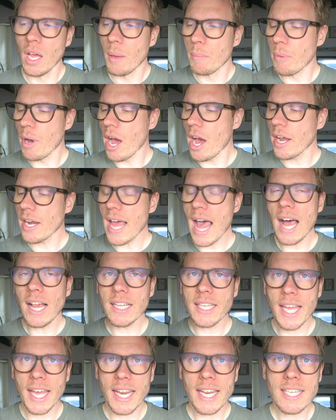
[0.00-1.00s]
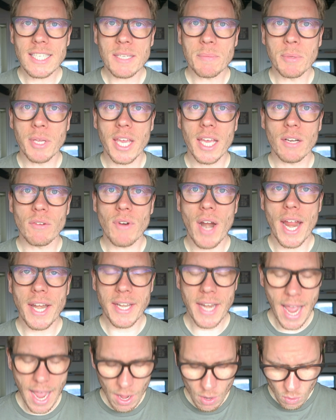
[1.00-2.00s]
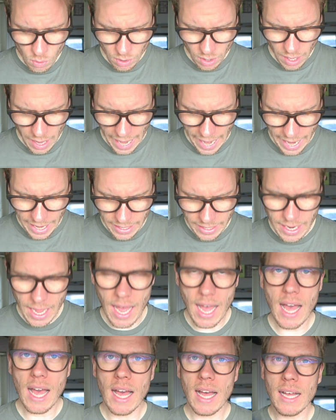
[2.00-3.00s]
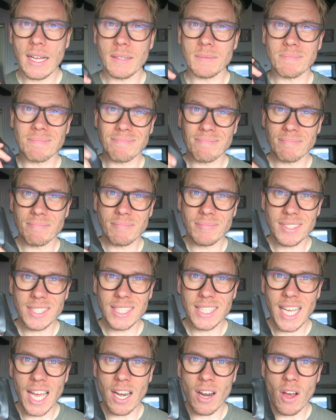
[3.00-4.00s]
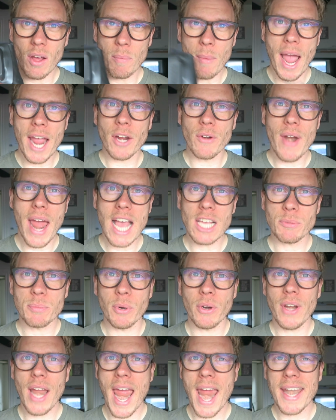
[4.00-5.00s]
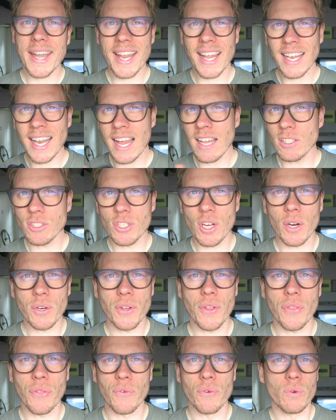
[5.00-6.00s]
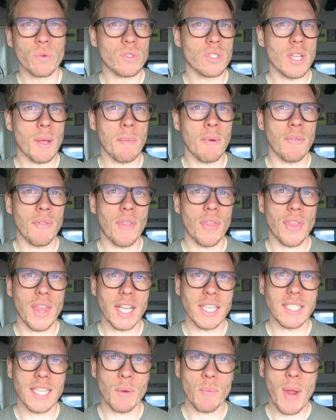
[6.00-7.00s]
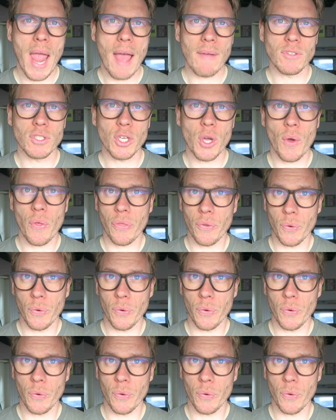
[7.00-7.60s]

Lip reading: But I'll get in some kit right now and get on my Graspor, and then I'll talk you through some of the things that we have to go